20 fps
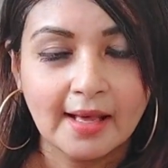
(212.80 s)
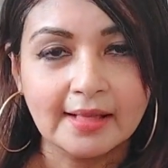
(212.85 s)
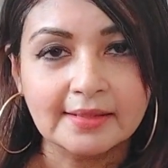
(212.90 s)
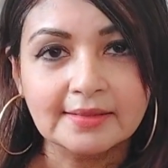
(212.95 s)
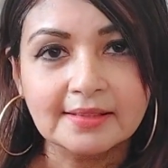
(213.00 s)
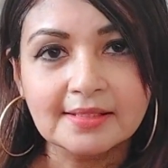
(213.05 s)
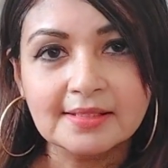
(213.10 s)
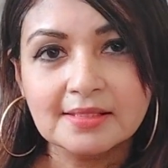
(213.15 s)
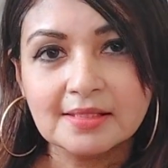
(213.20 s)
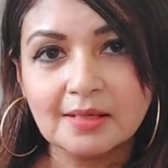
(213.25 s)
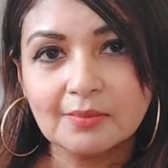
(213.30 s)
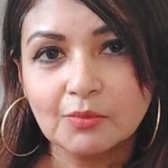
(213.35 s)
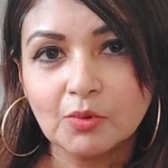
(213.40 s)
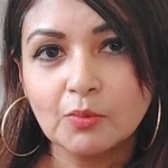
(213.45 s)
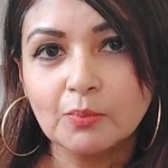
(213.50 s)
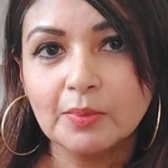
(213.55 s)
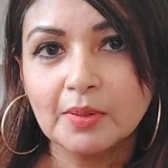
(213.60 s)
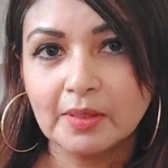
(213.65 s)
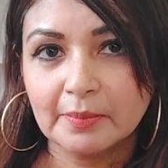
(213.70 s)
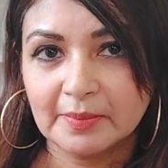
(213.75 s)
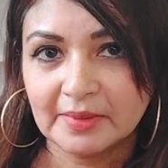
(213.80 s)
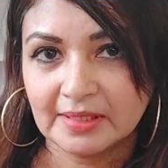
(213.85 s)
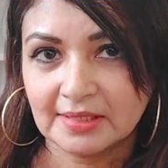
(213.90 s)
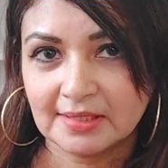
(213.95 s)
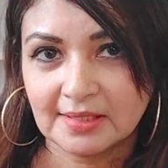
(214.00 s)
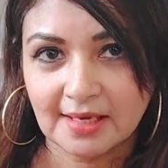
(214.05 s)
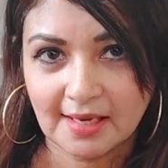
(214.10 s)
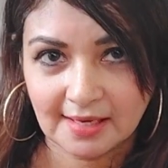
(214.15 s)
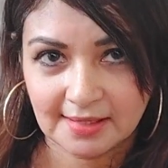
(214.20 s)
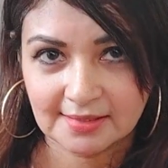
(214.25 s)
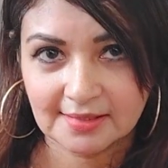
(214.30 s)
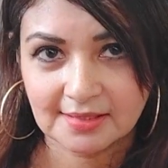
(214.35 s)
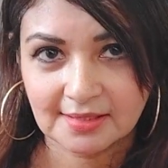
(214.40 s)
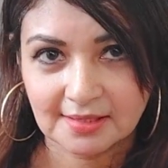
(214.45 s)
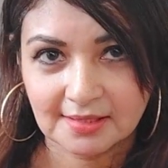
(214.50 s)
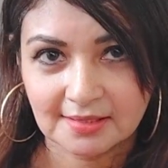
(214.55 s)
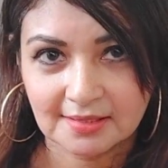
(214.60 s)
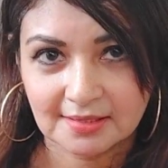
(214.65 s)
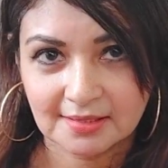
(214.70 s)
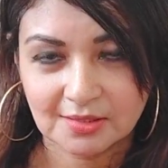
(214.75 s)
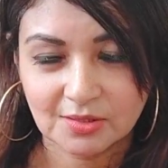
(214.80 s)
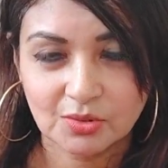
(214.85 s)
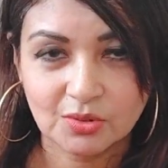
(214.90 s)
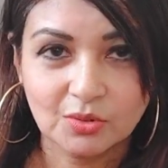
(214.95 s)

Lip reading: and these are more permanent hair extensions.